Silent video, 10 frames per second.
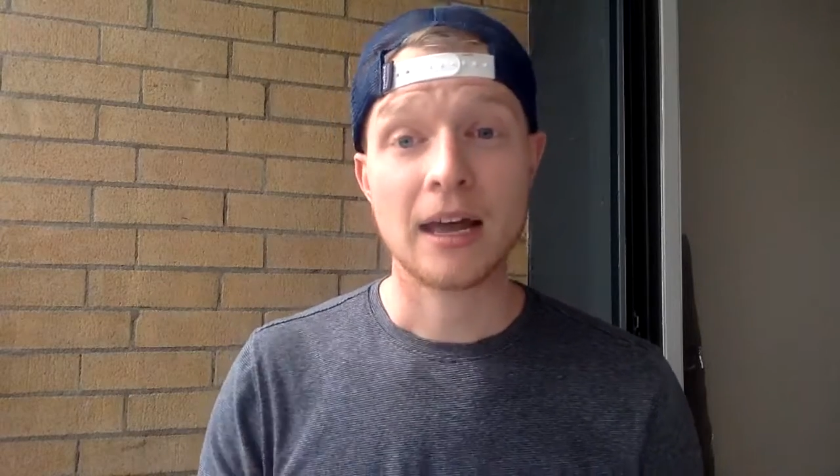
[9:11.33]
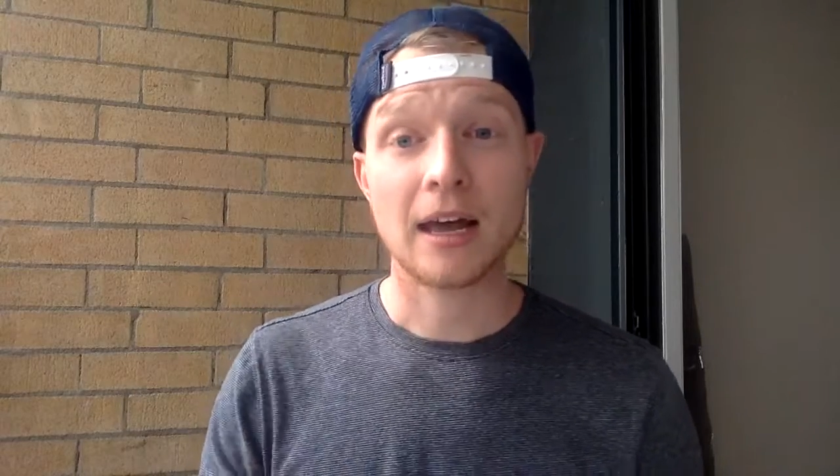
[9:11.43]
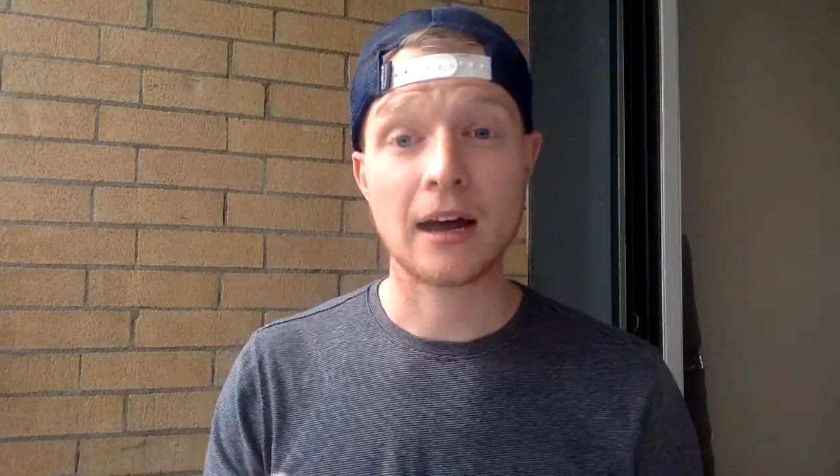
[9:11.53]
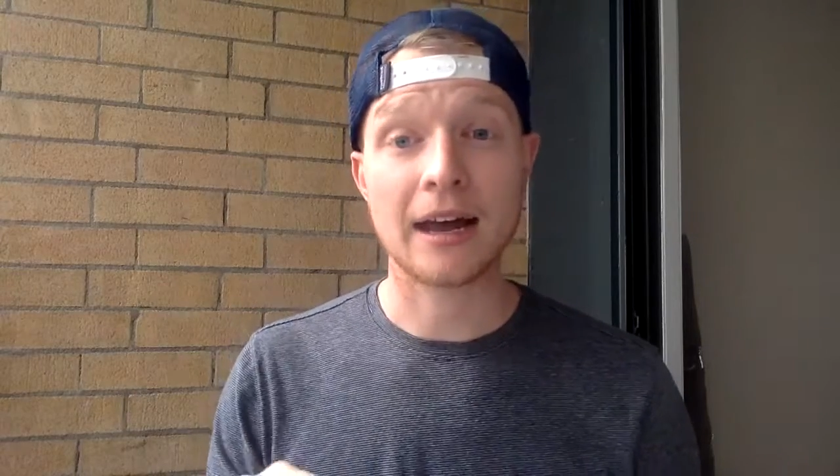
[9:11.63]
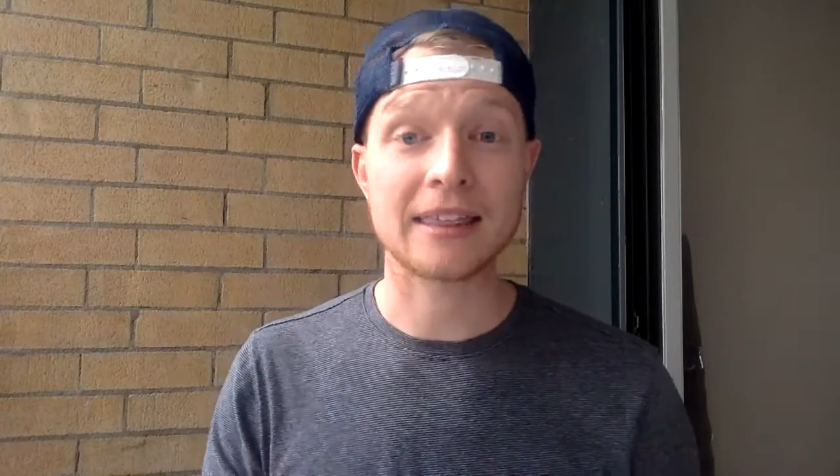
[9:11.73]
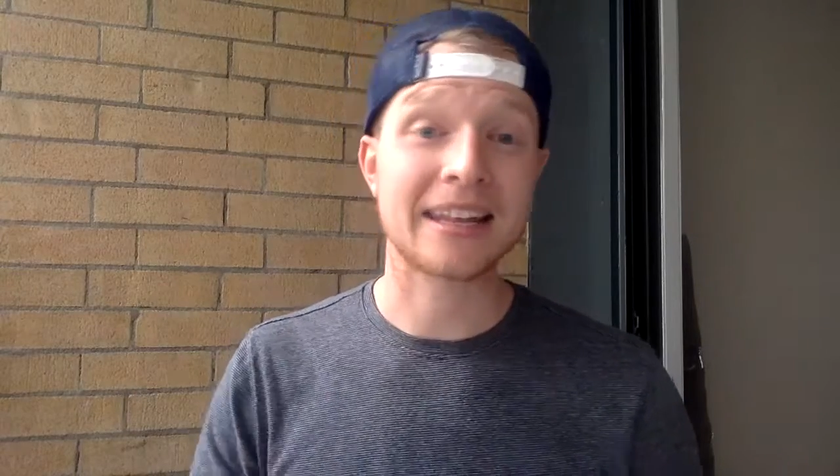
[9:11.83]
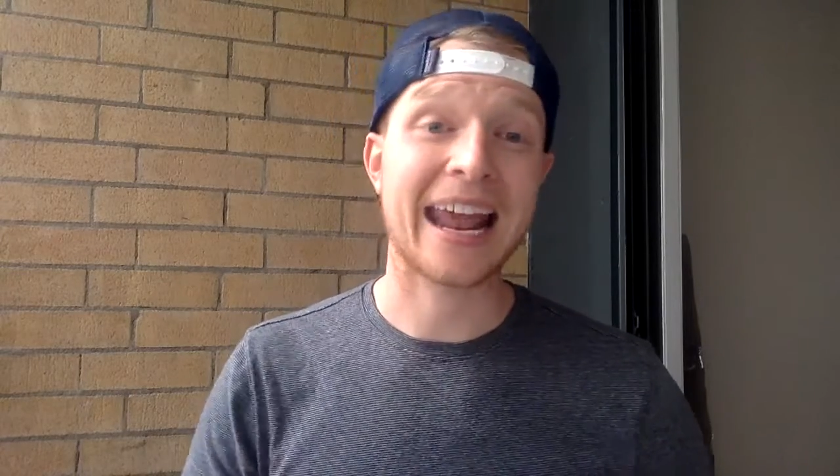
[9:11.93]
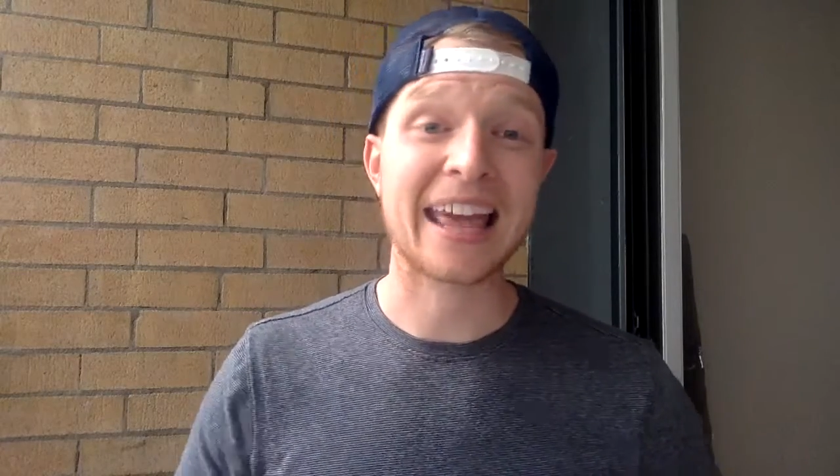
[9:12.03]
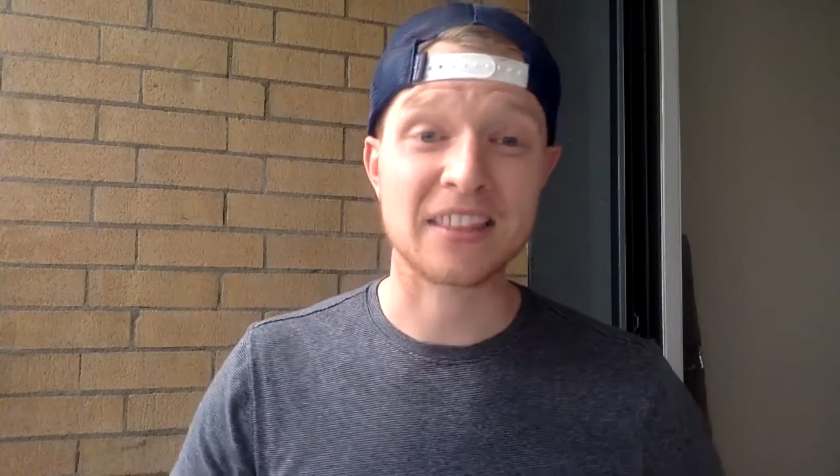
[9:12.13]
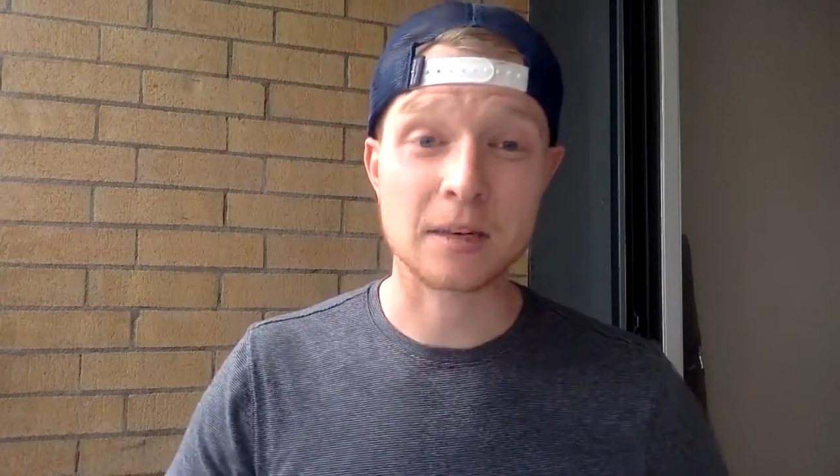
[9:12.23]
And then
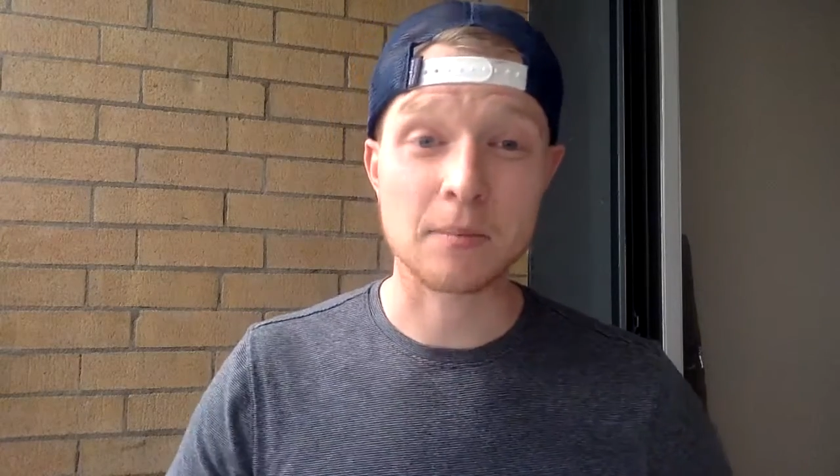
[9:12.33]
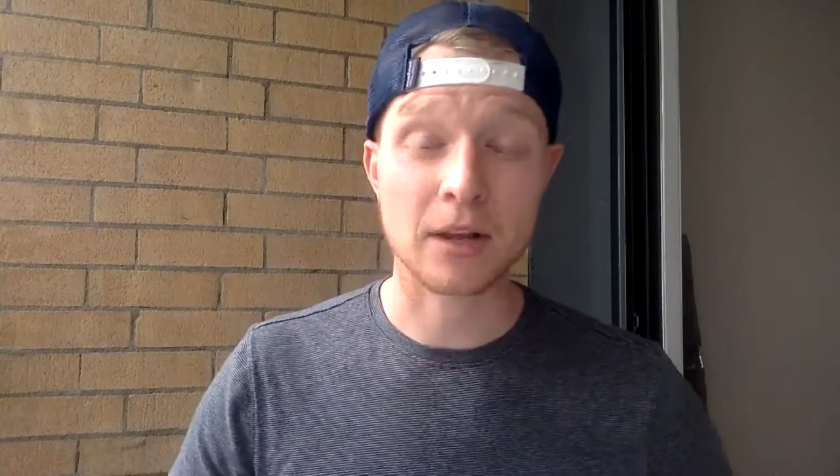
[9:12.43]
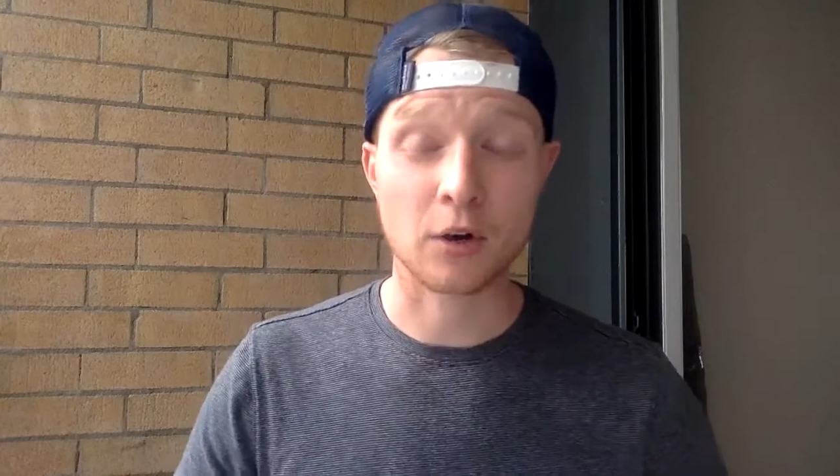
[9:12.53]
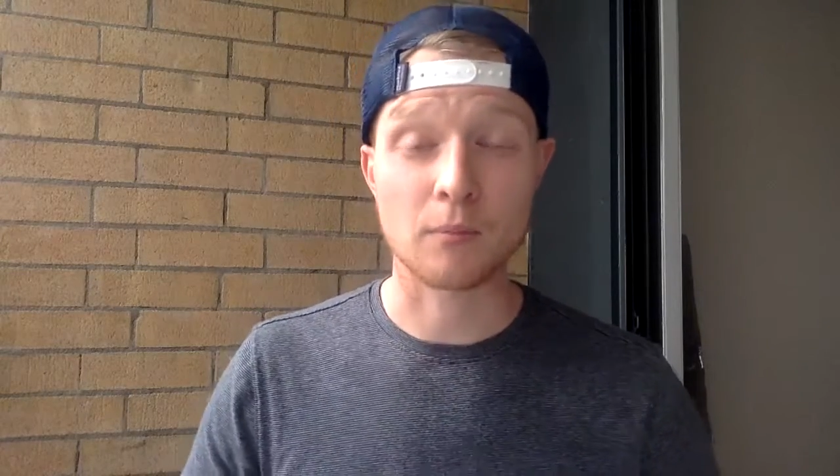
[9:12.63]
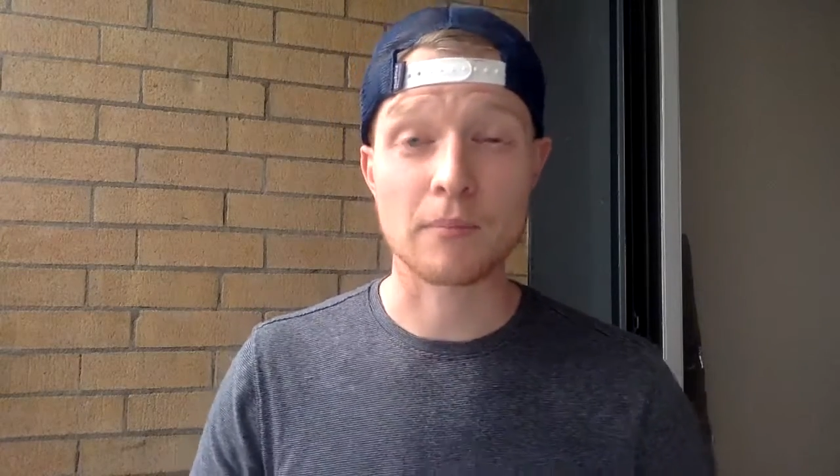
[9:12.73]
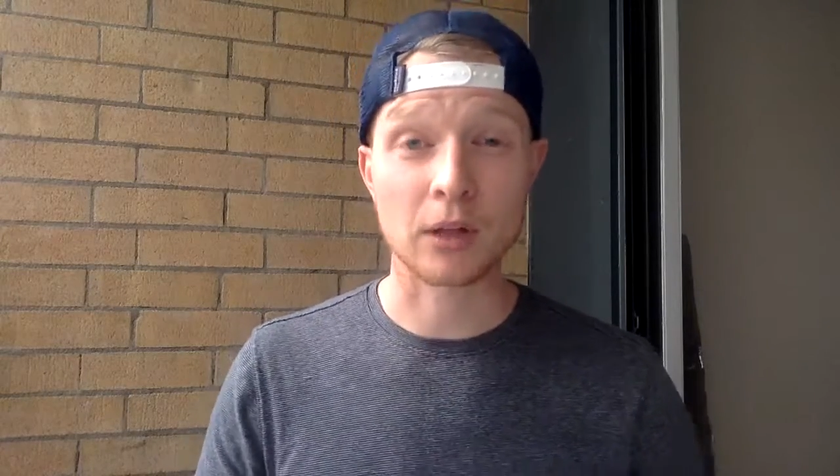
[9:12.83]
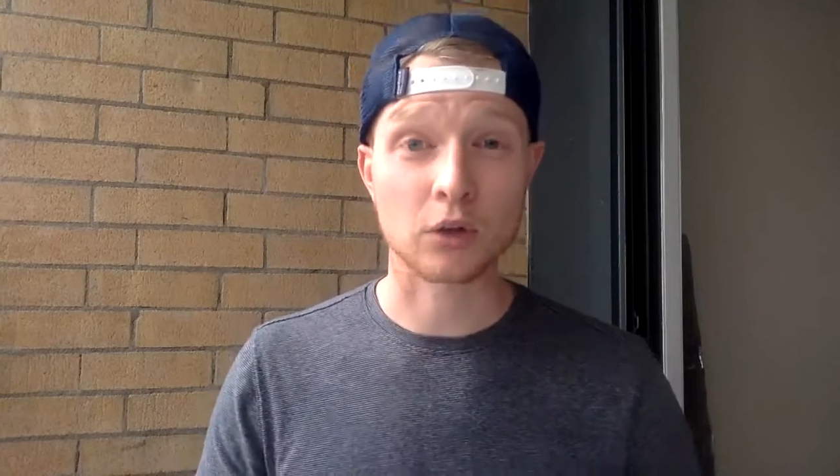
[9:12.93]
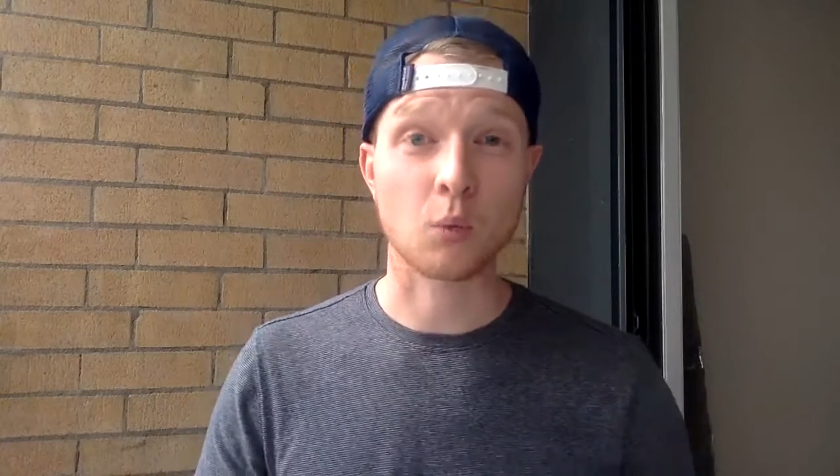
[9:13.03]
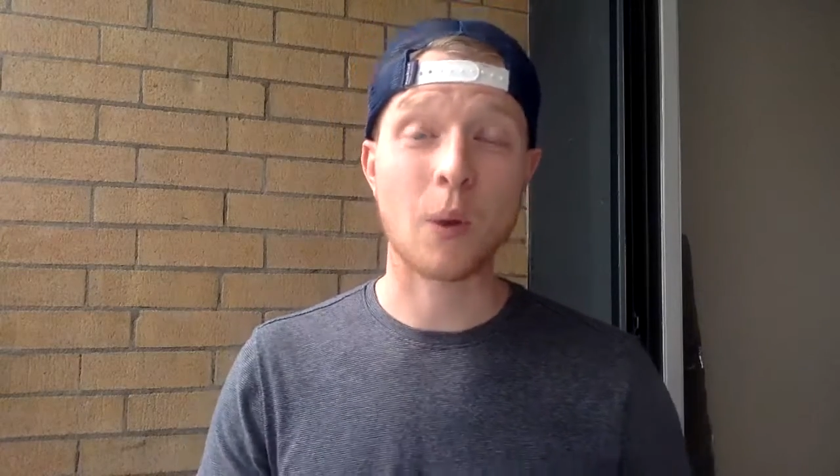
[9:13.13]
Anthony Miller,